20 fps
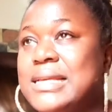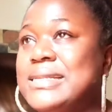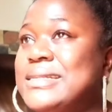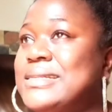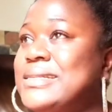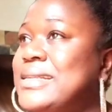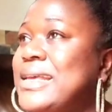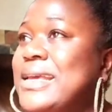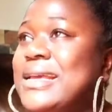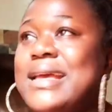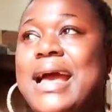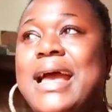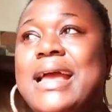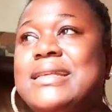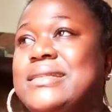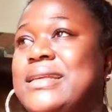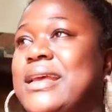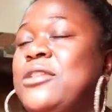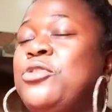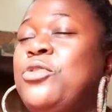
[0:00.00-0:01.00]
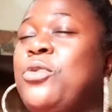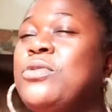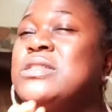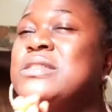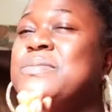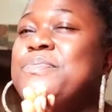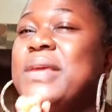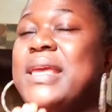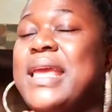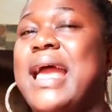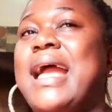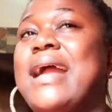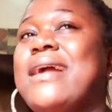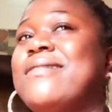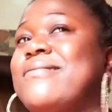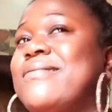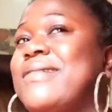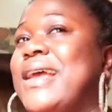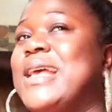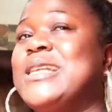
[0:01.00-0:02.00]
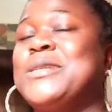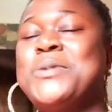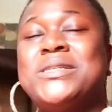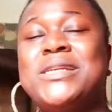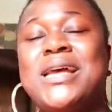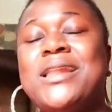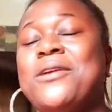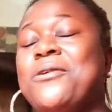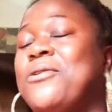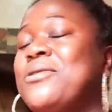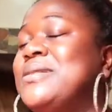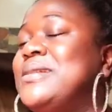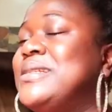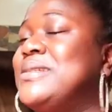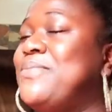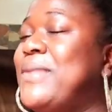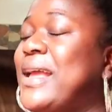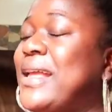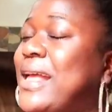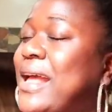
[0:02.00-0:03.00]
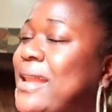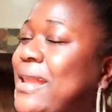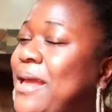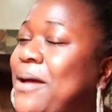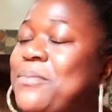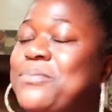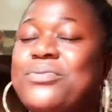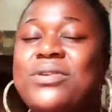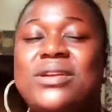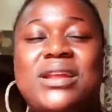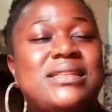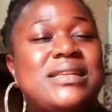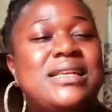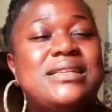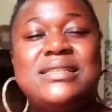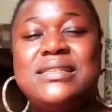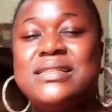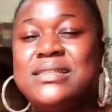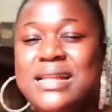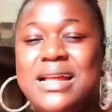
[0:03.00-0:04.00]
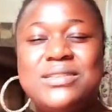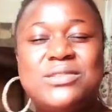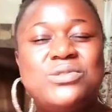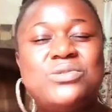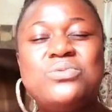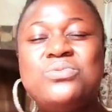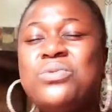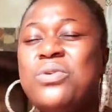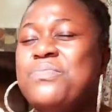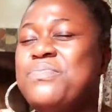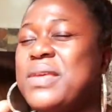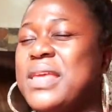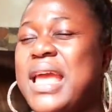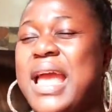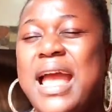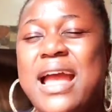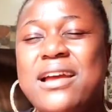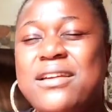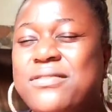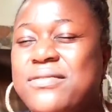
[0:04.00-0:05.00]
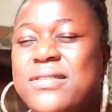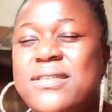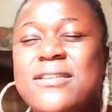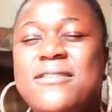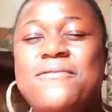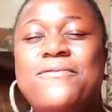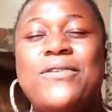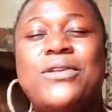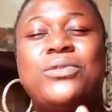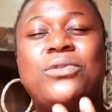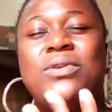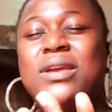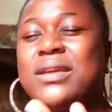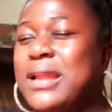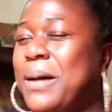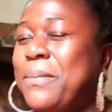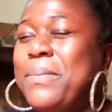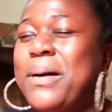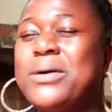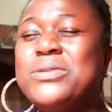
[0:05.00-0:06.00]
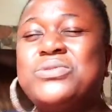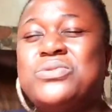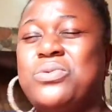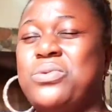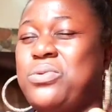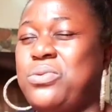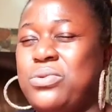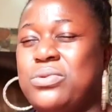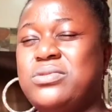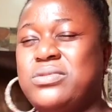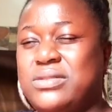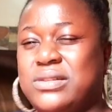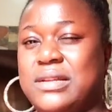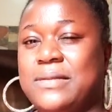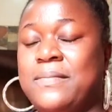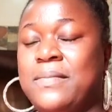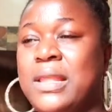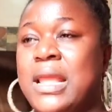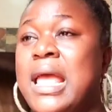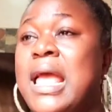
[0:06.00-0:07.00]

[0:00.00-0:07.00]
See guys, don't be angry, especially all these my Ghanaian brothers and sisters. Do not be angry if you're talking about your country.